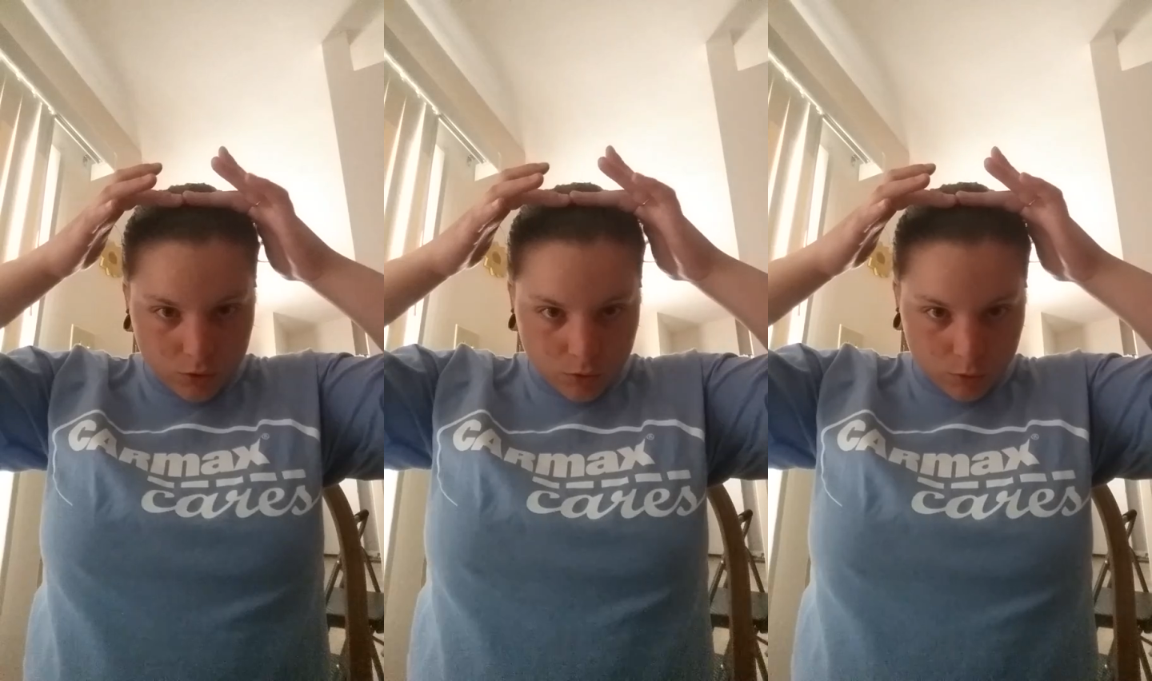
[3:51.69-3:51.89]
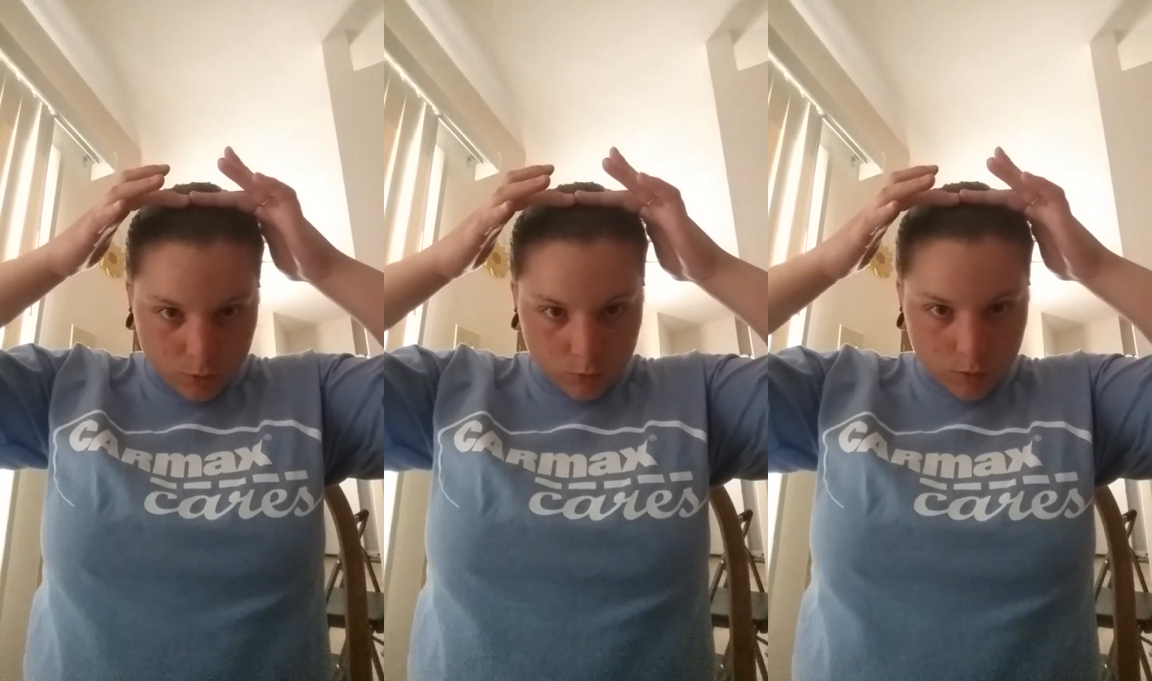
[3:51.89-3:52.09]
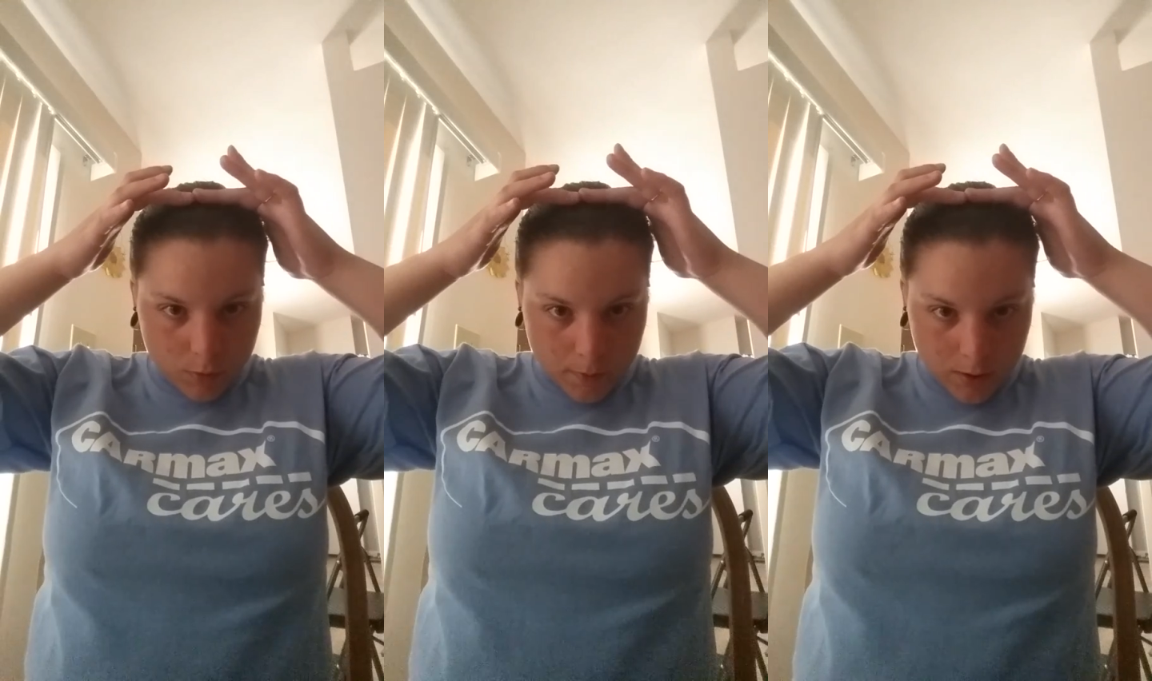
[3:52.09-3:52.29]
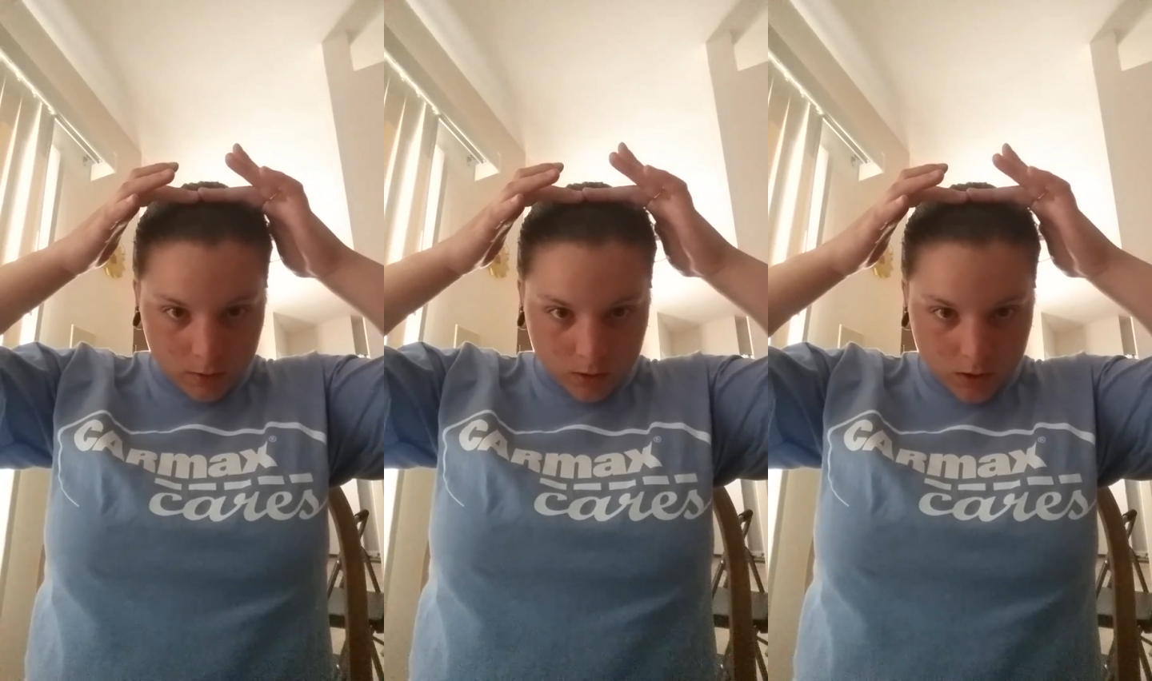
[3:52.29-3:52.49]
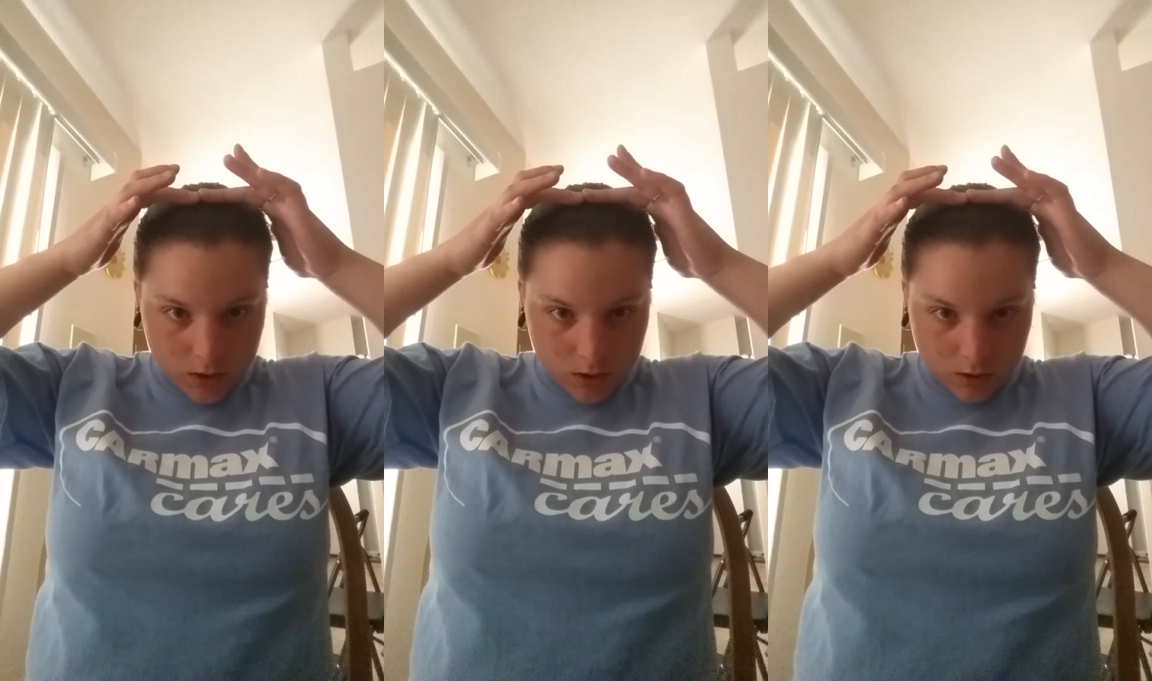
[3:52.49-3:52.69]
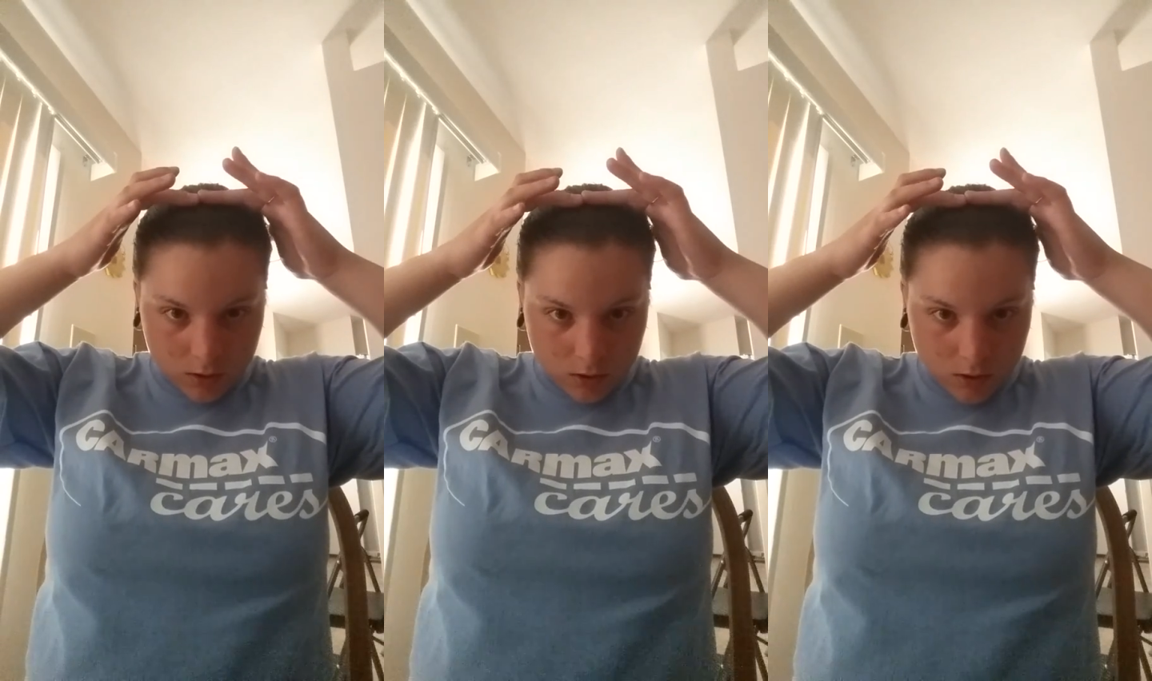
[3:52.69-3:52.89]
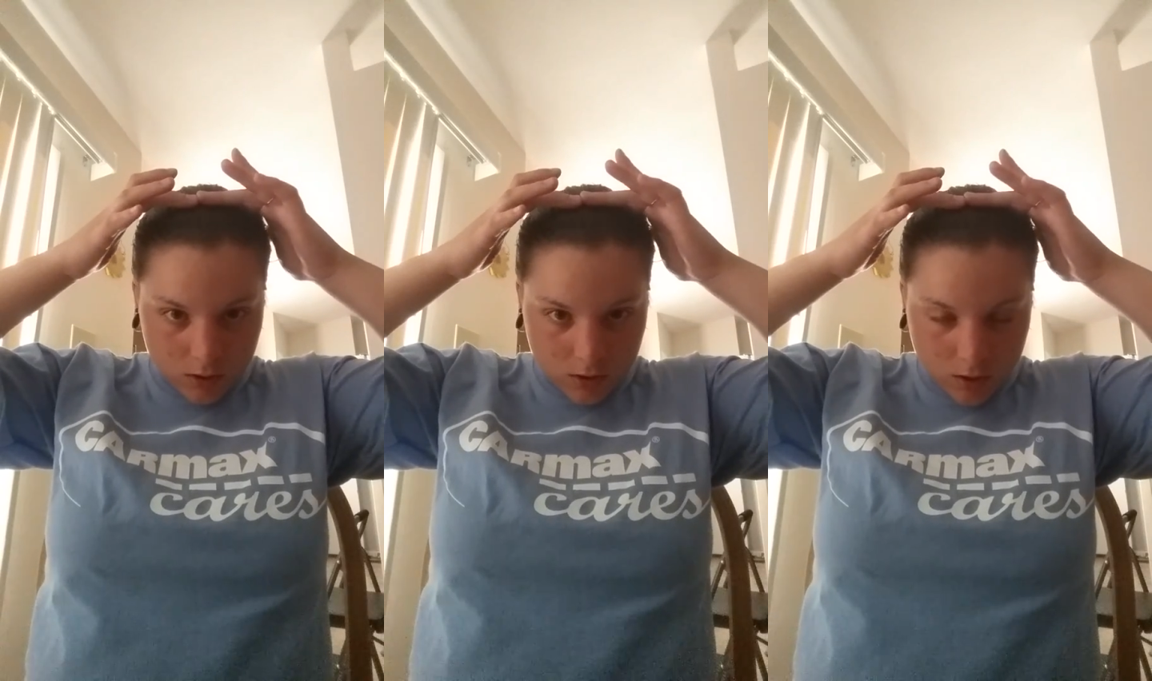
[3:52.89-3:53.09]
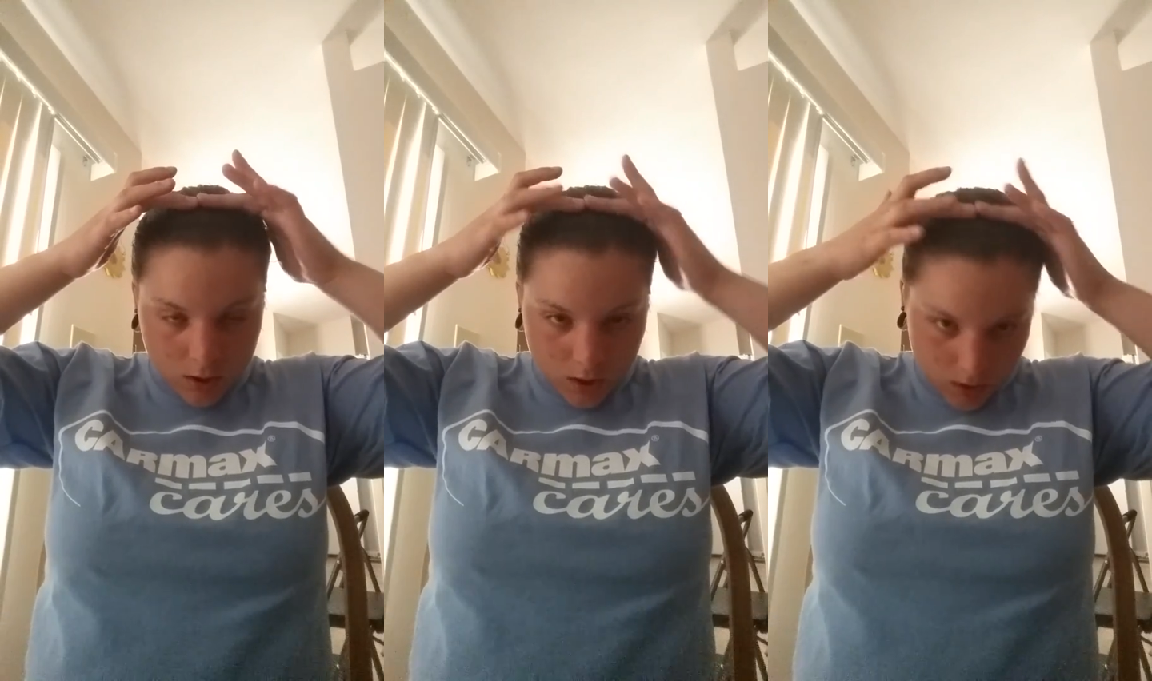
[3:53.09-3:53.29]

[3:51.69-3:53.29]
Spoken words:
to about here